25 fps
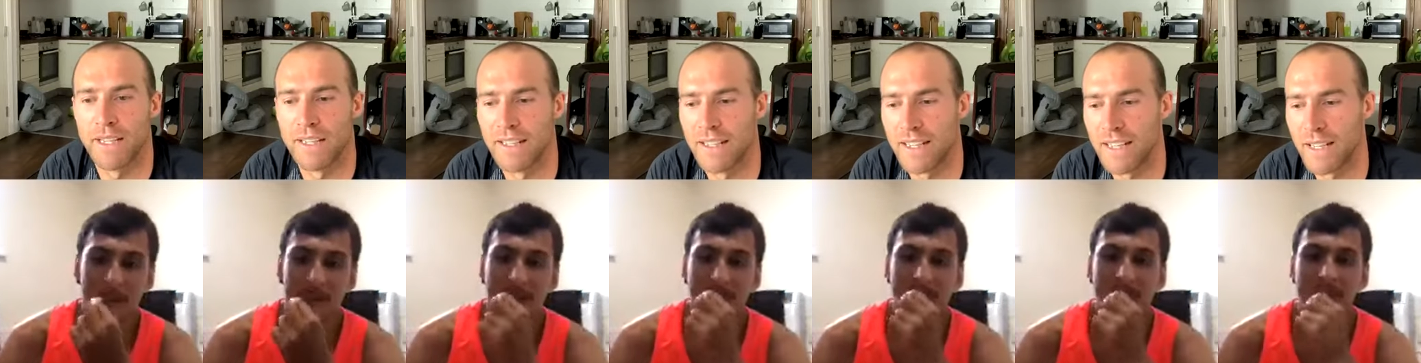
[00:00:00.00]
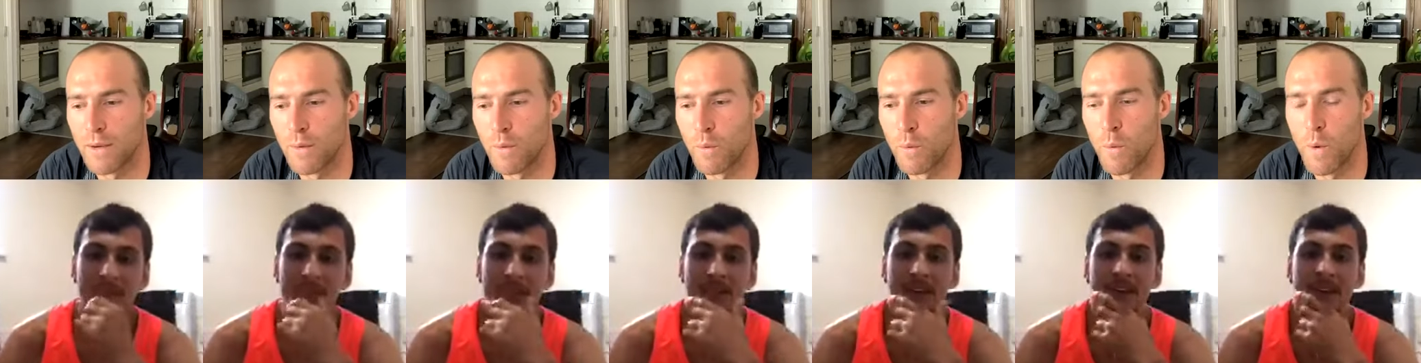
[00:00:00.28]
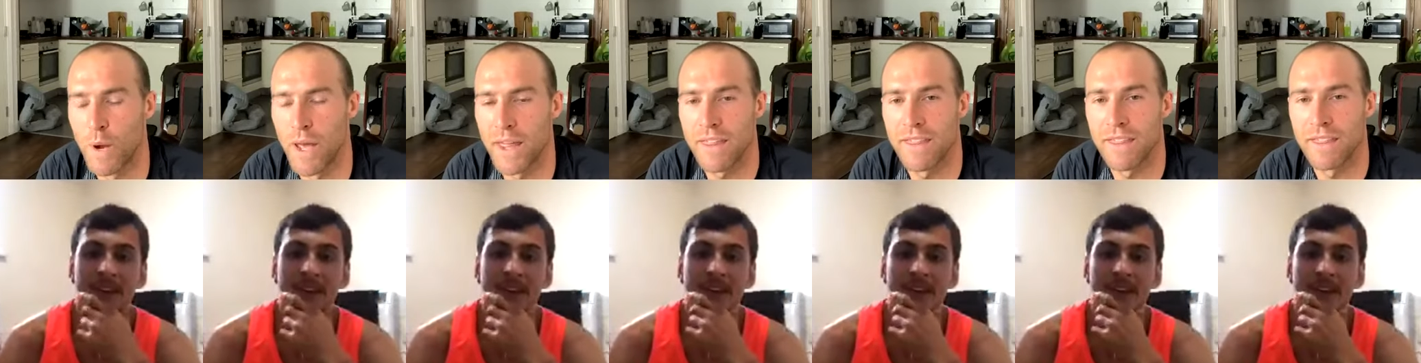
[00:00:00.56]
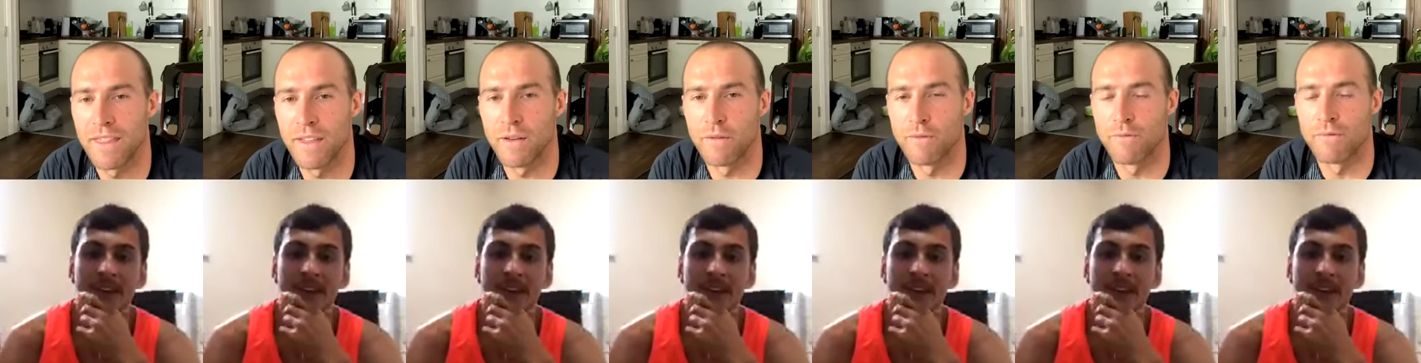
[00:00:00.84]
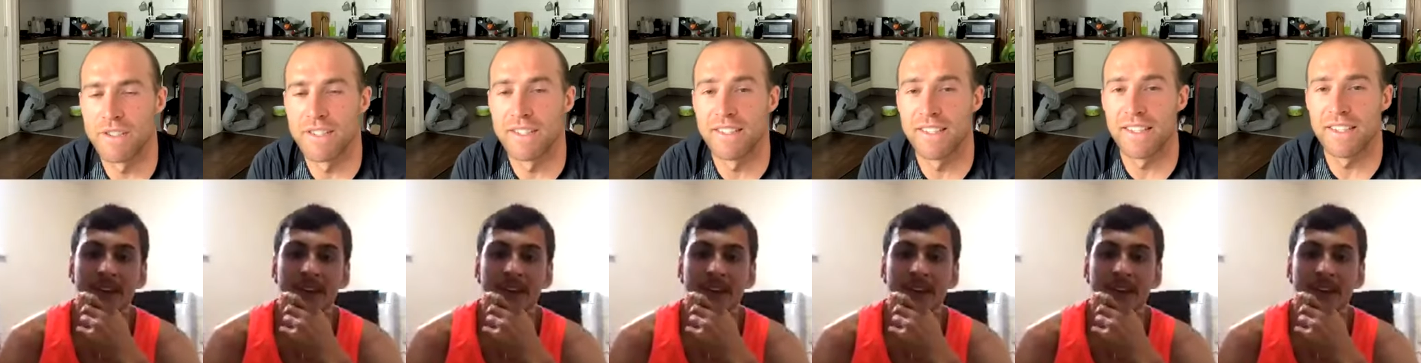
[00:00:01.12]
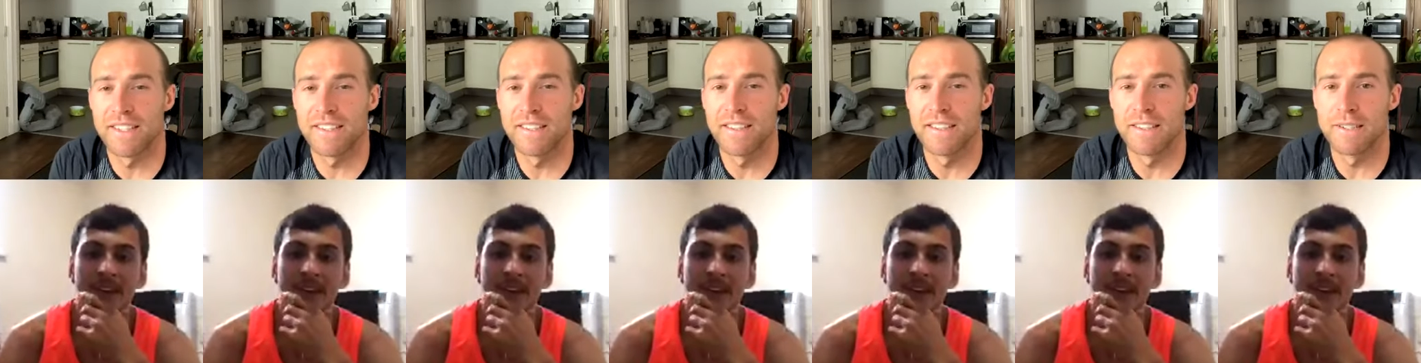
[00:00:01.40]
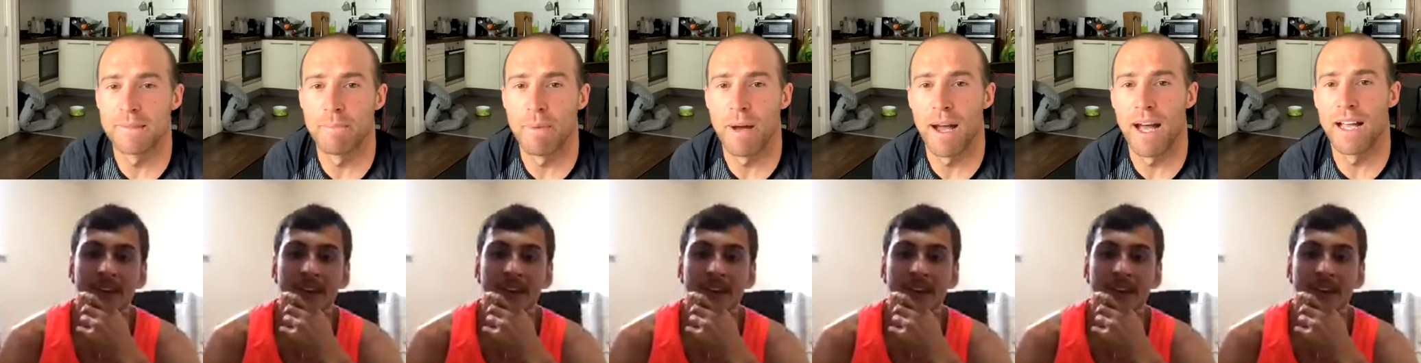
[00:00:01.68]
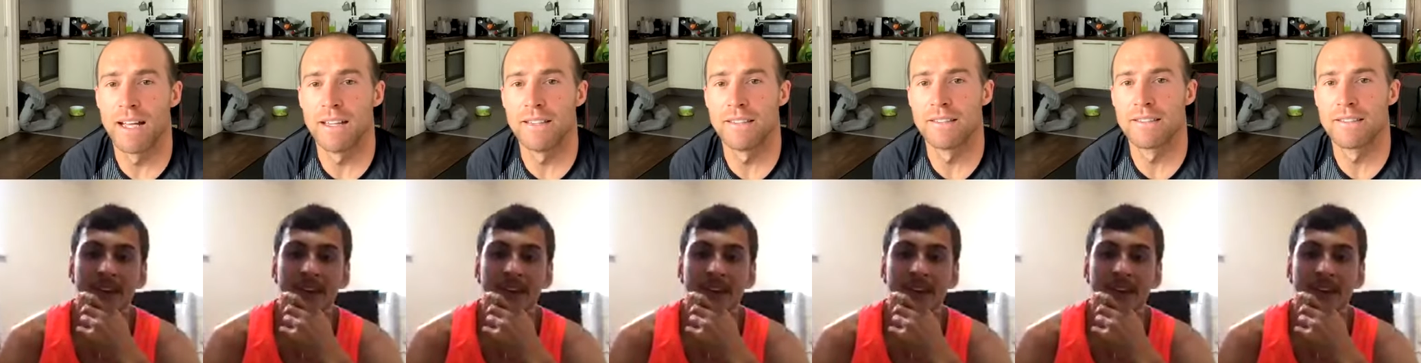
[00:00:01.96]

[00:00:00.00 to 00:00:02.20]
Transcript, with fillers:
Speaker 1: Um, or without. If you think it's